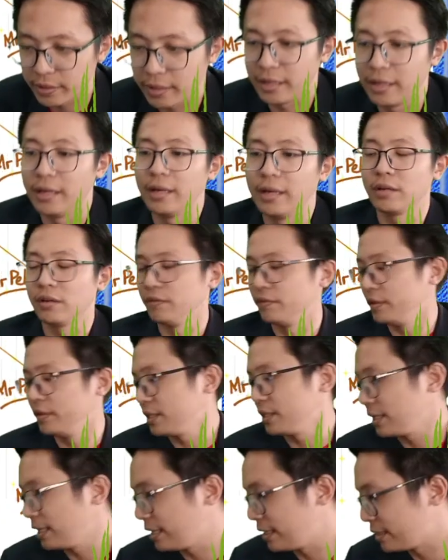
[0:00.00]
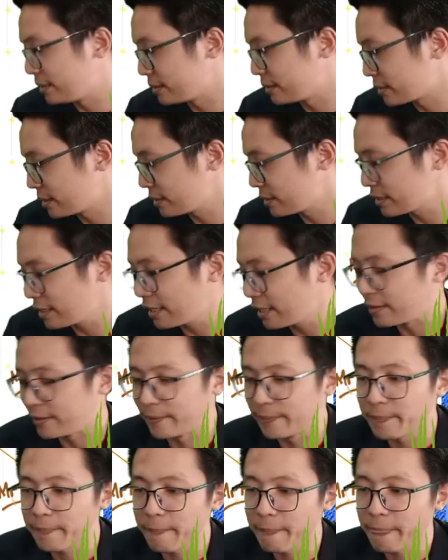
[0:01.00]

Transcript: Understand?